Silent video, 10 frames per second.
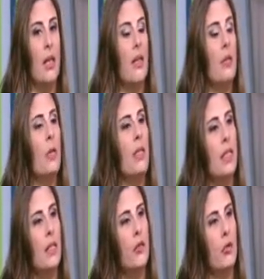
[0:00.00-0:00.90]
there will
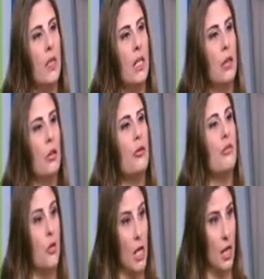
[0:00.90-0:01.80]
need to be a lot
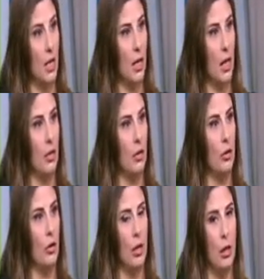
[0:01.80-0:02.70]
of training and
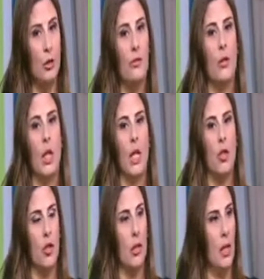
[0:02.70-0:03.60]
a lot of
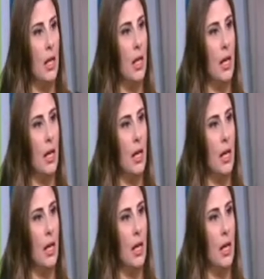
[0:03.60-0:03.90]
vocational